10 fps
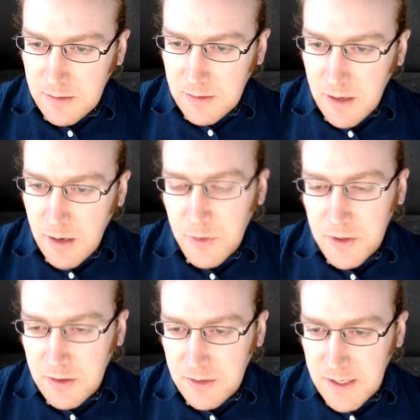Well, he
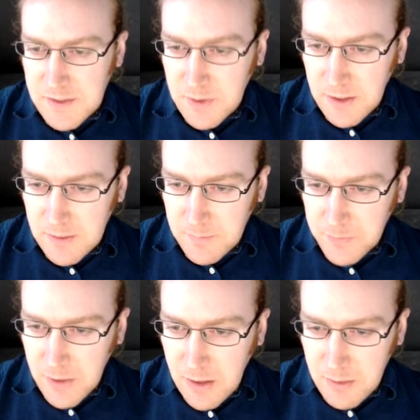currently has one eye,
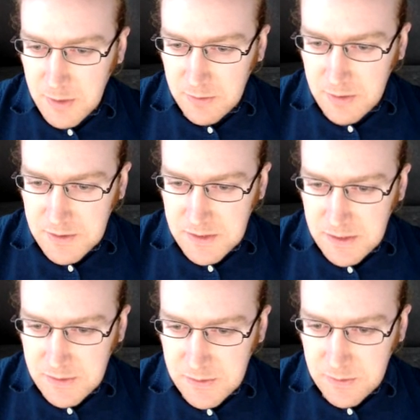but he threatens to
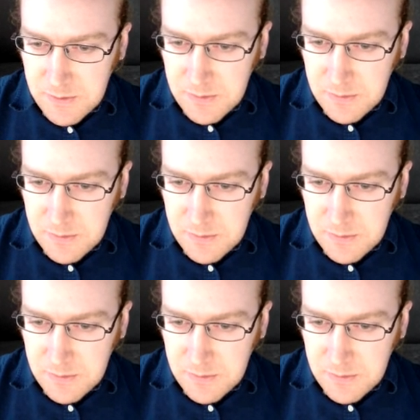get two.